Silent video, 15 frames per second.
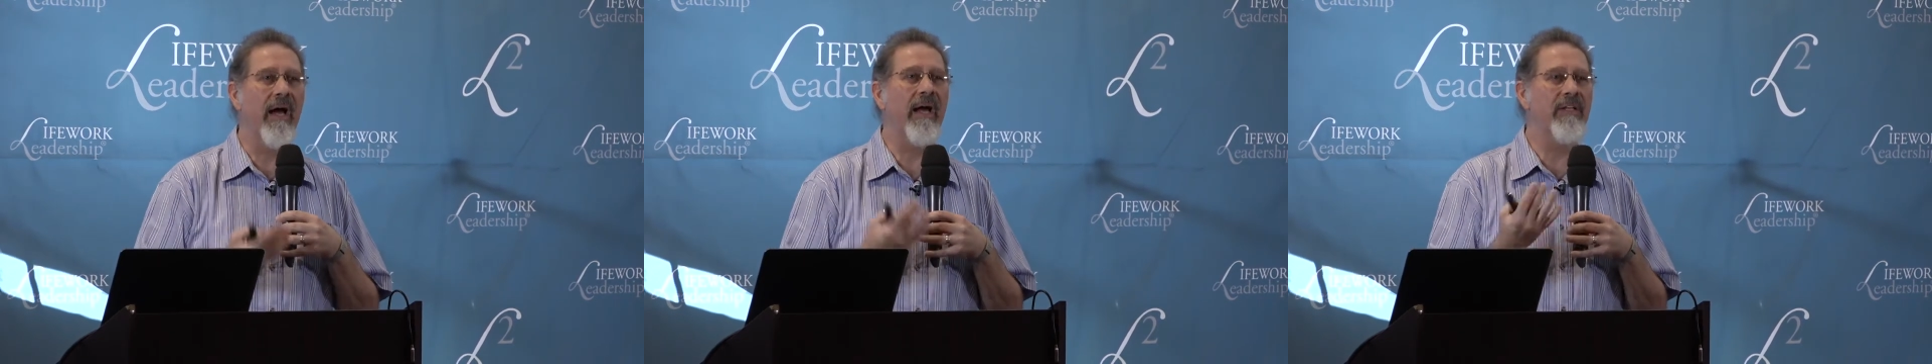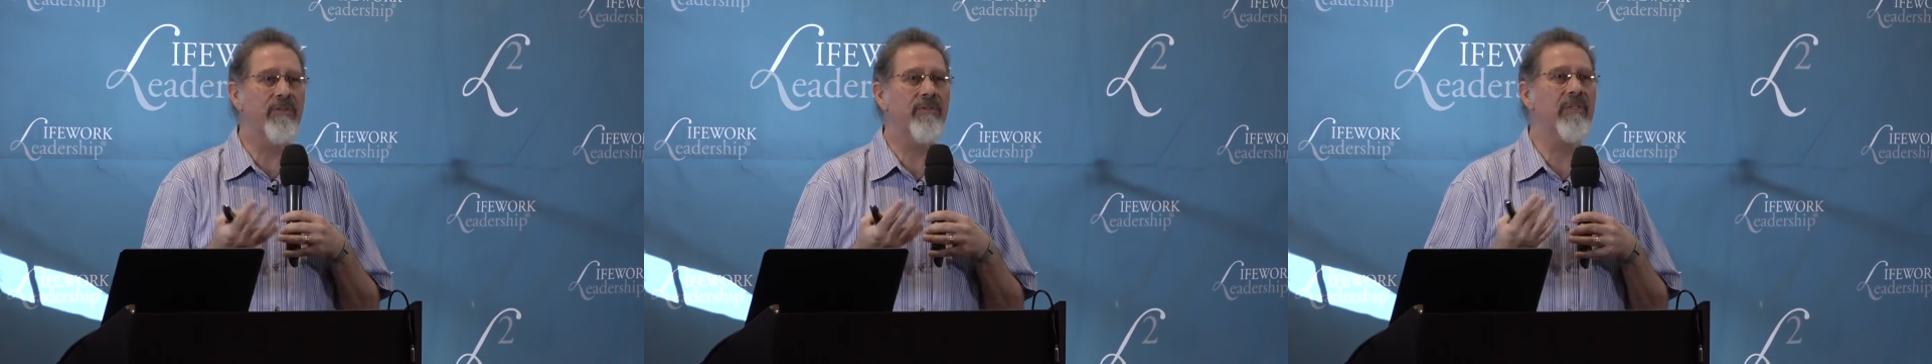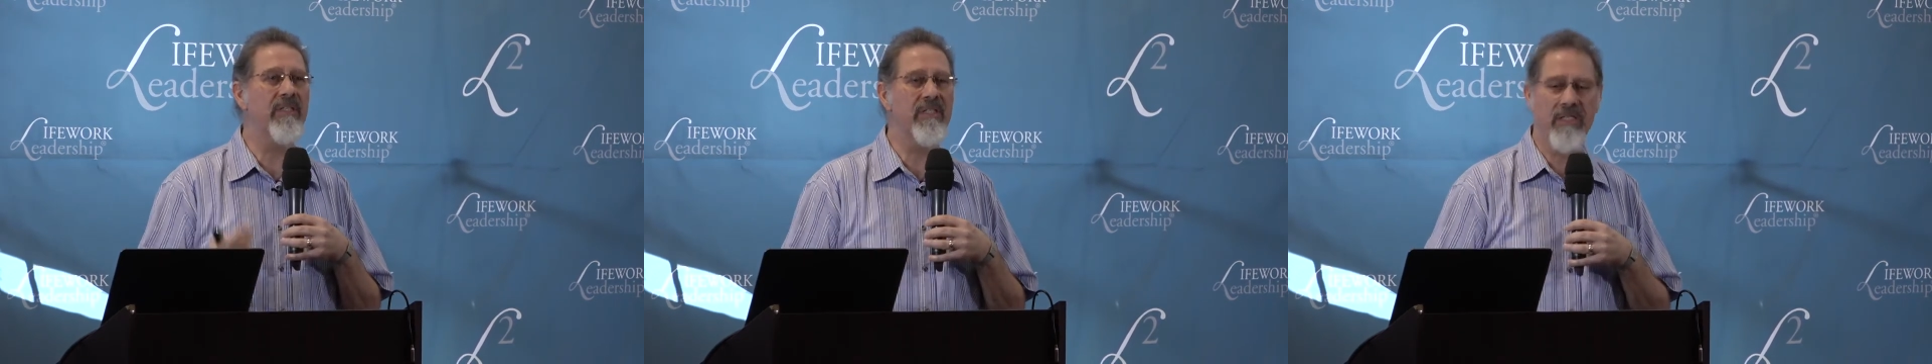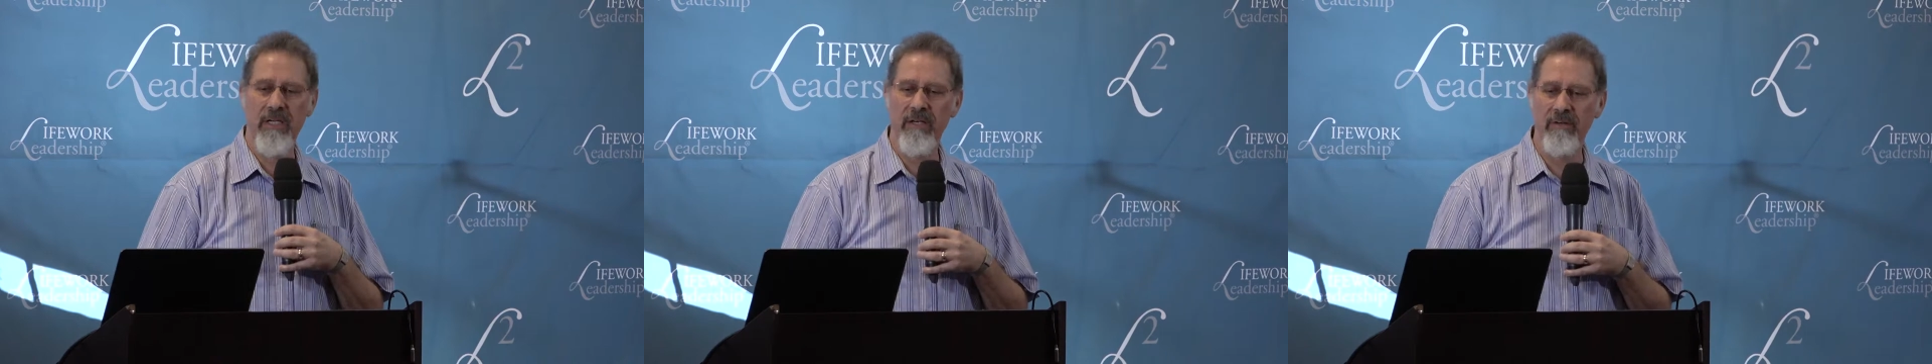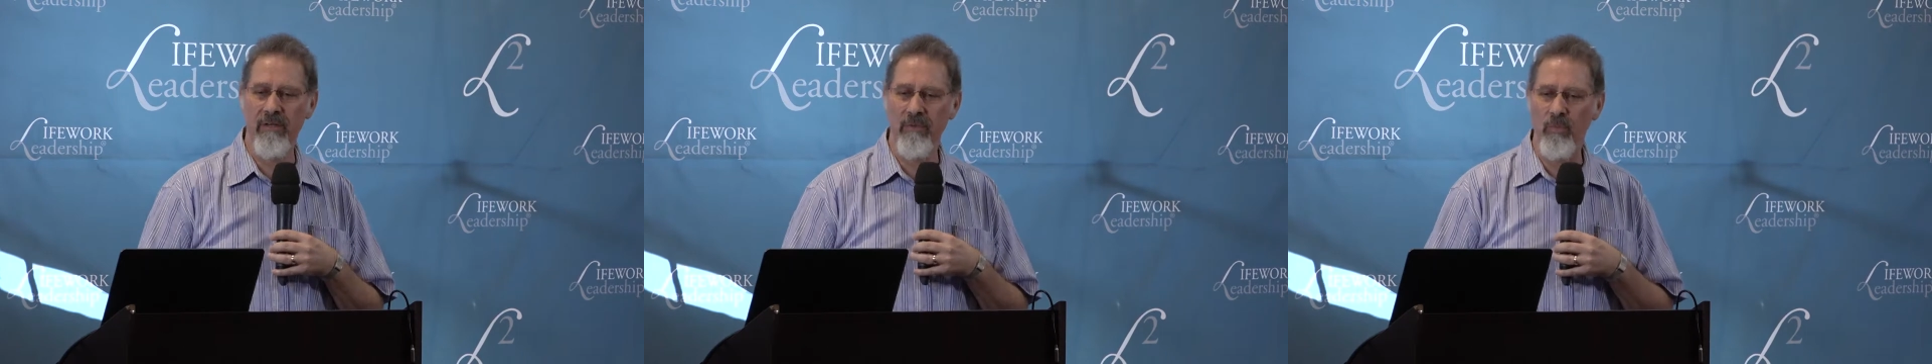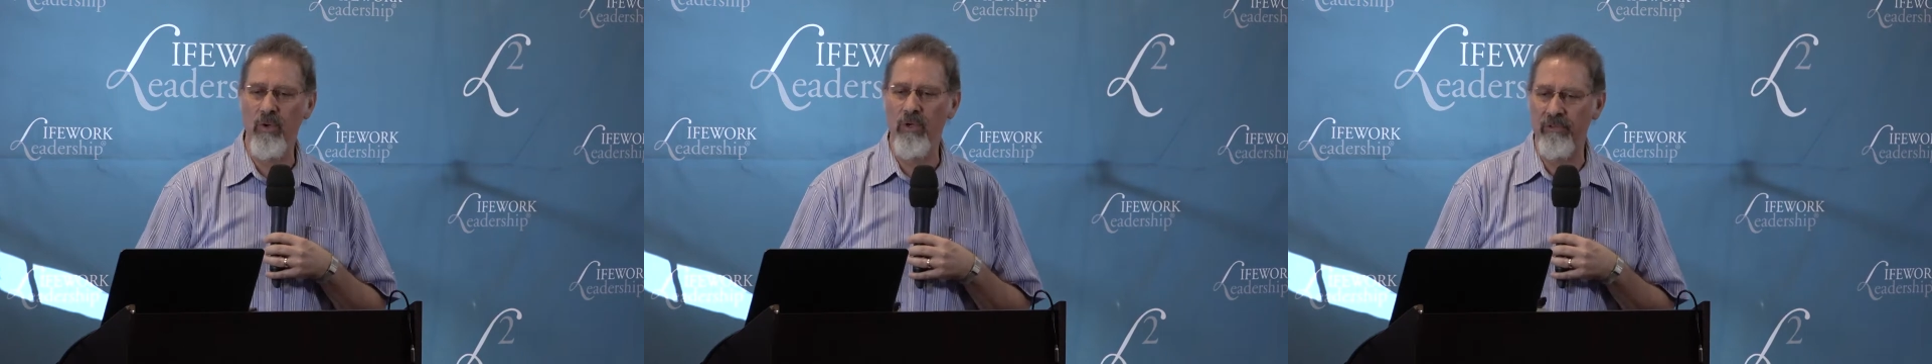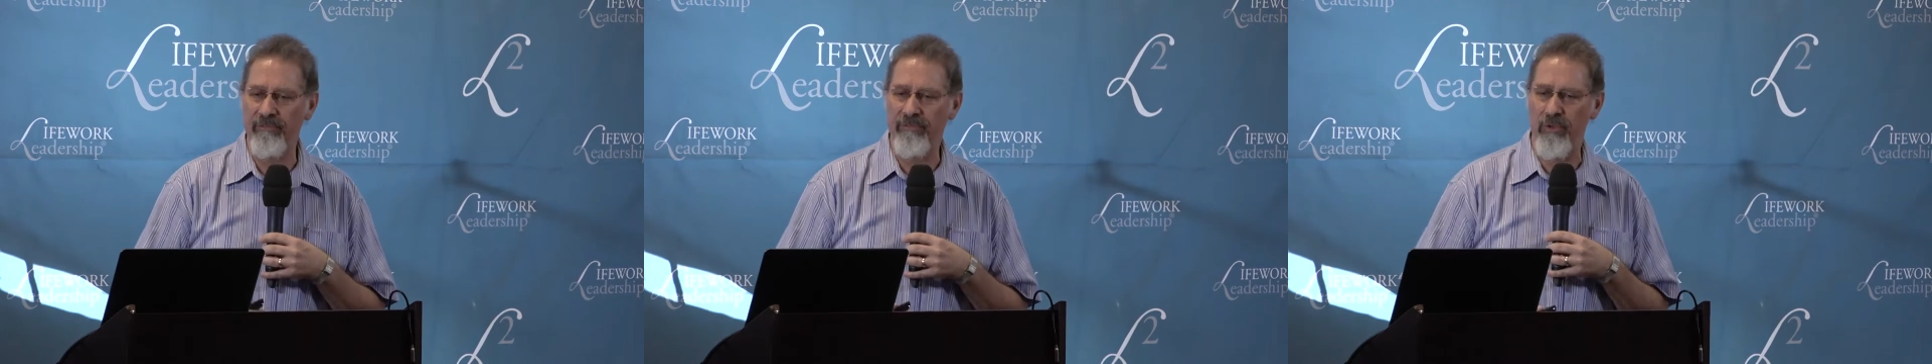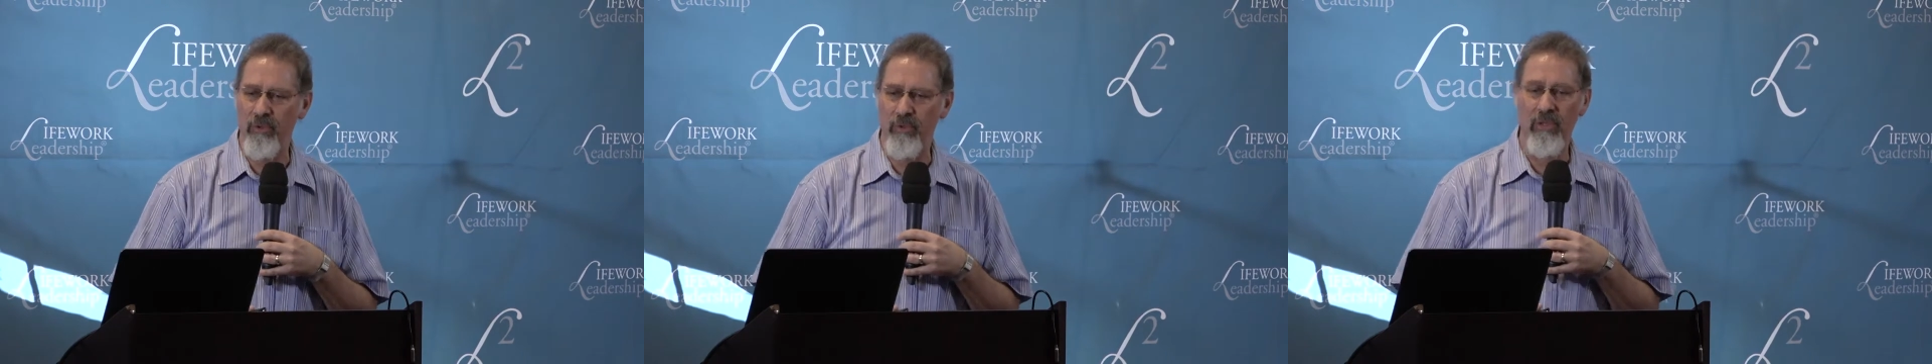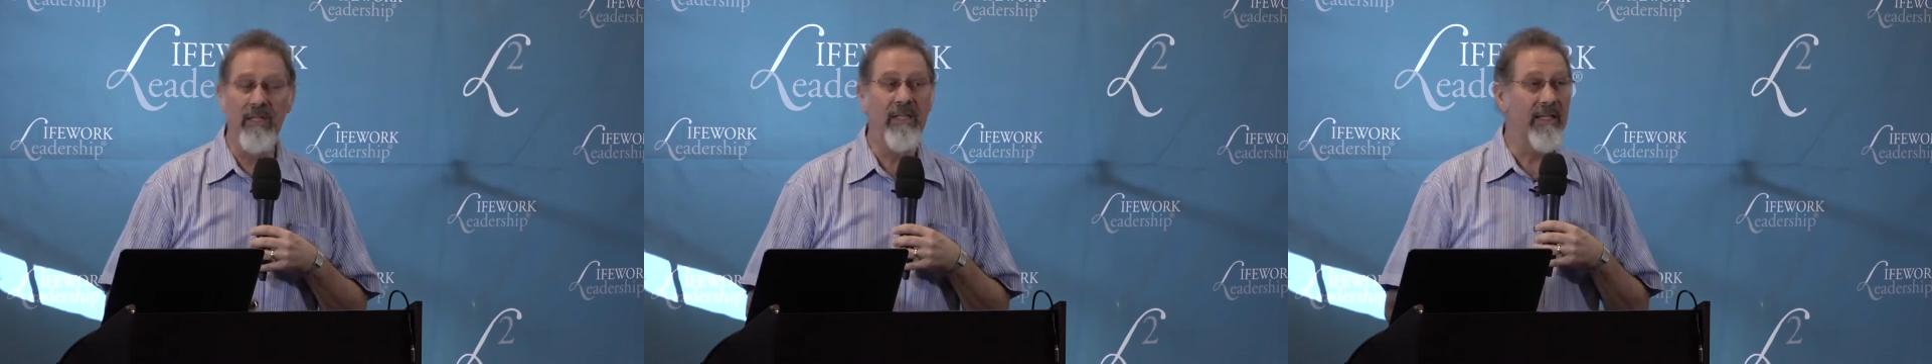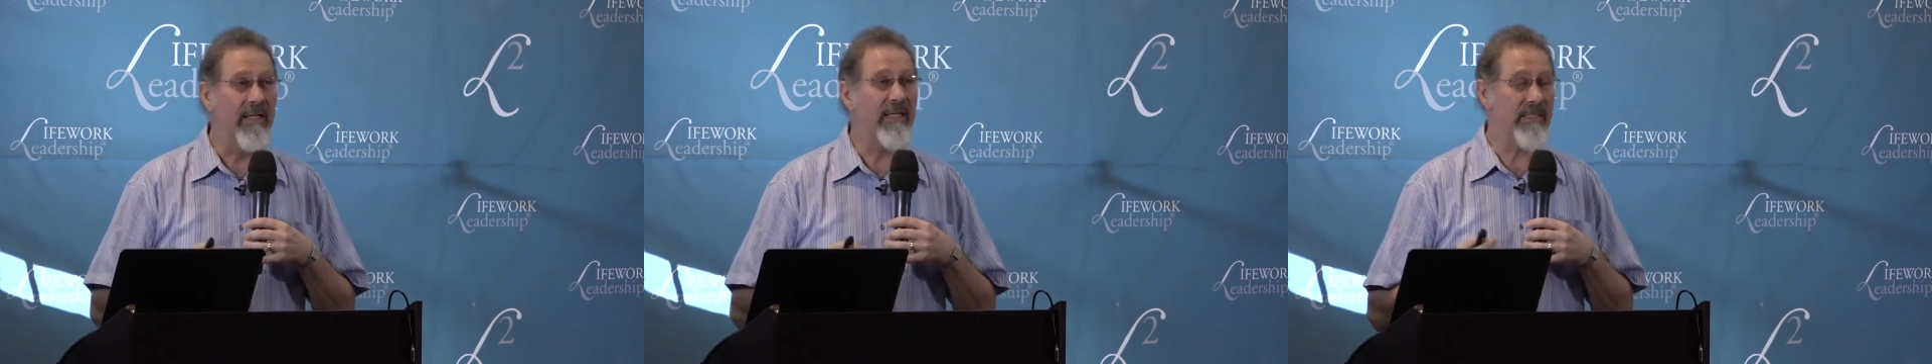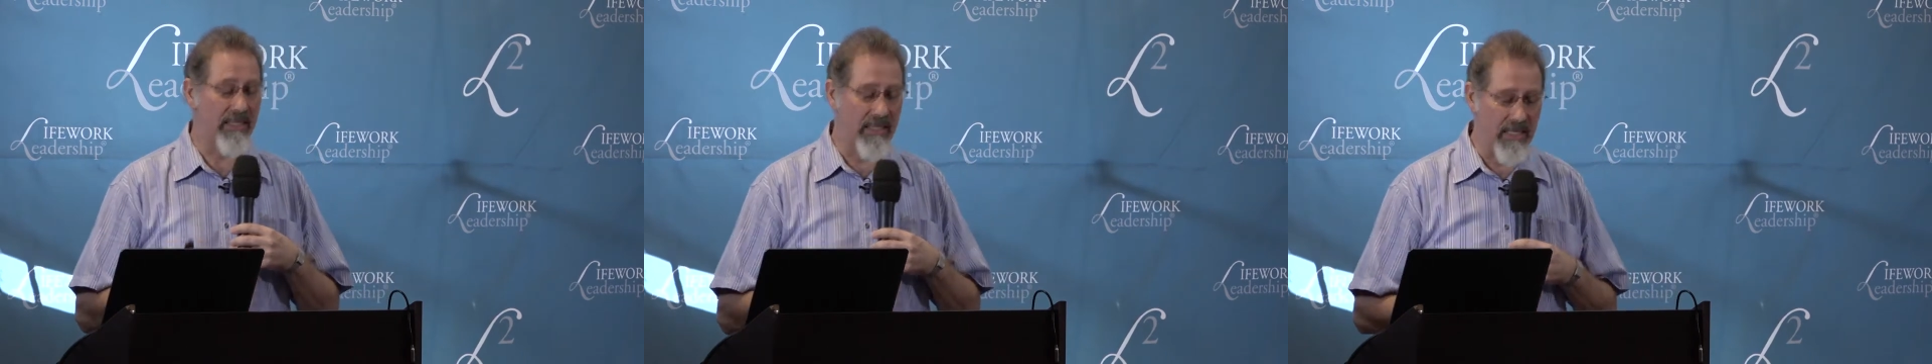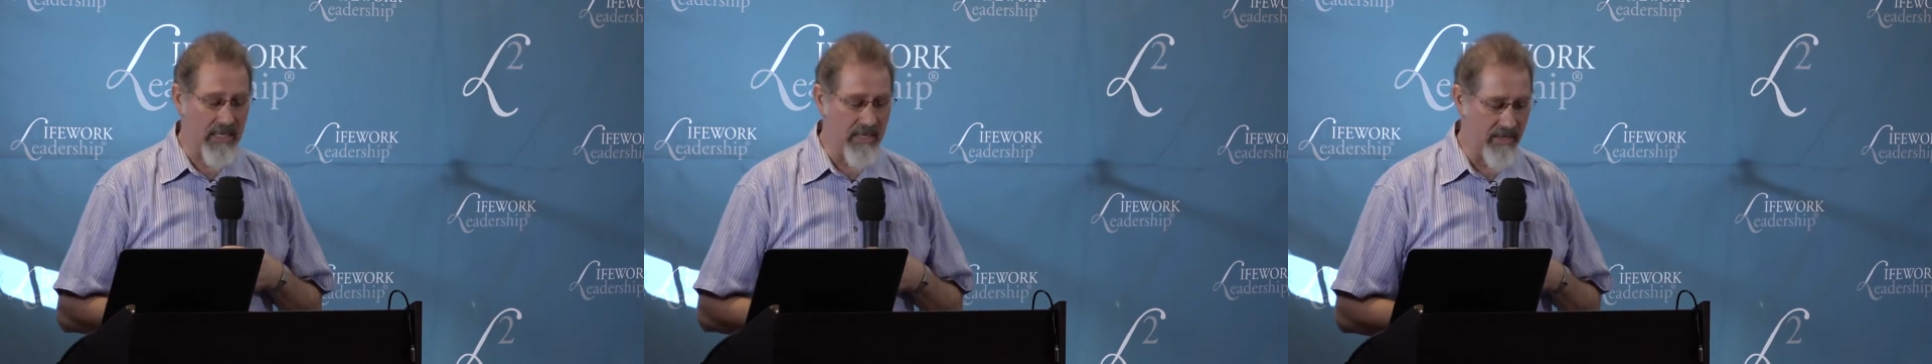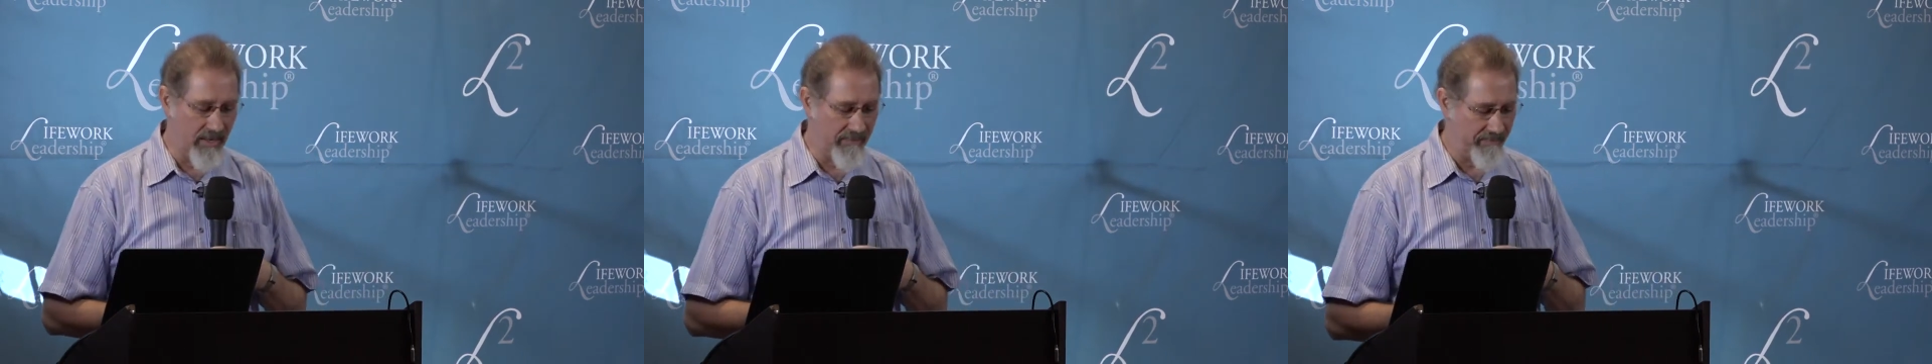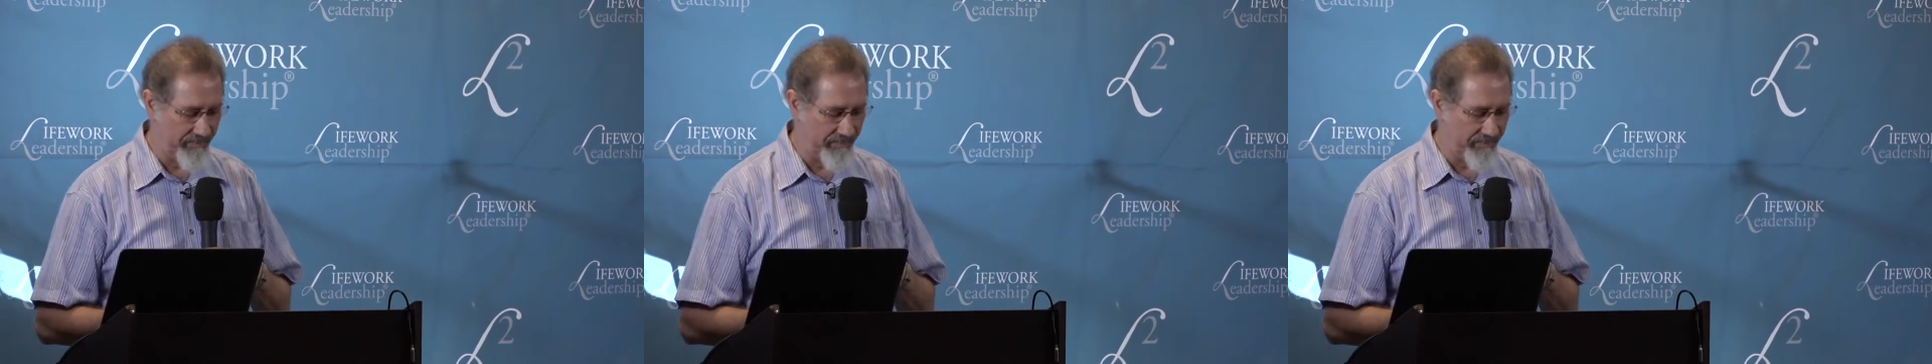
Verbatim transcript: a Trinitarian worldview is the,